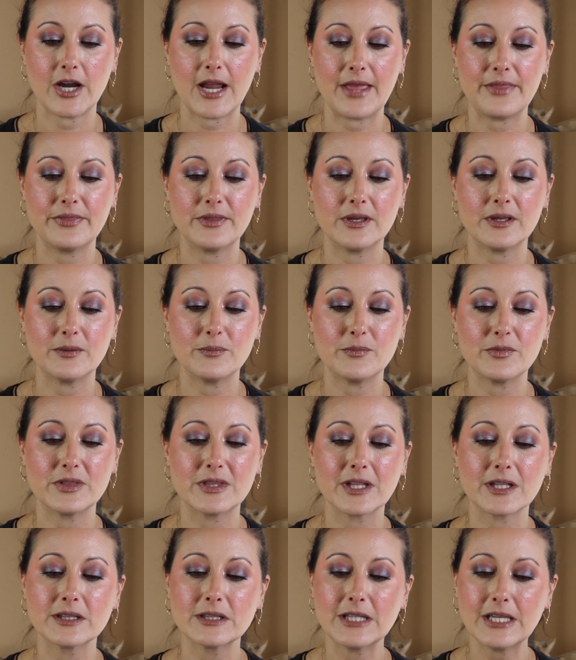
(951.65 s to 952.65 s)
And the,
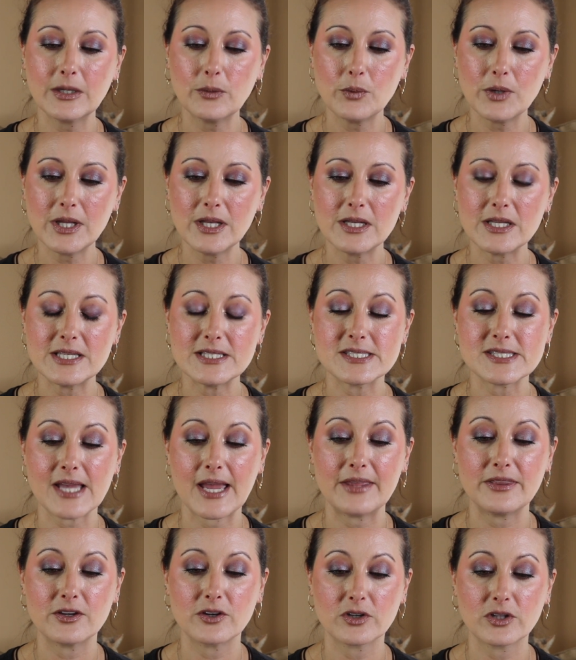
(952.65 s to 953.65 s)
the liquid is
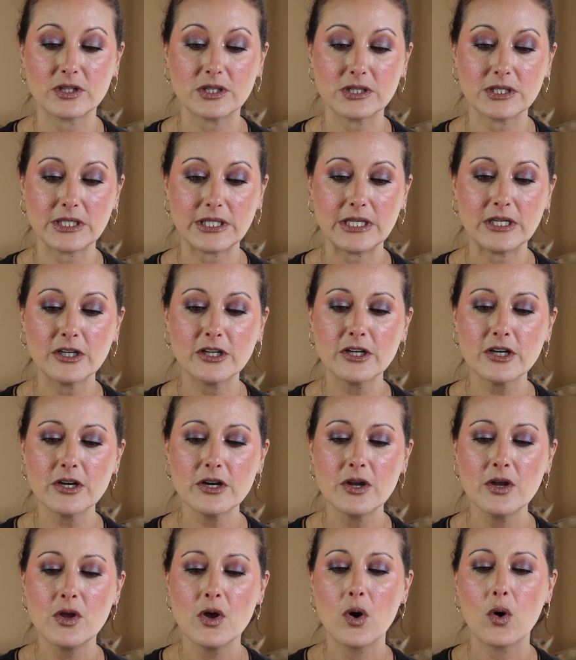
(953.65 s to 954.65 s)
either clear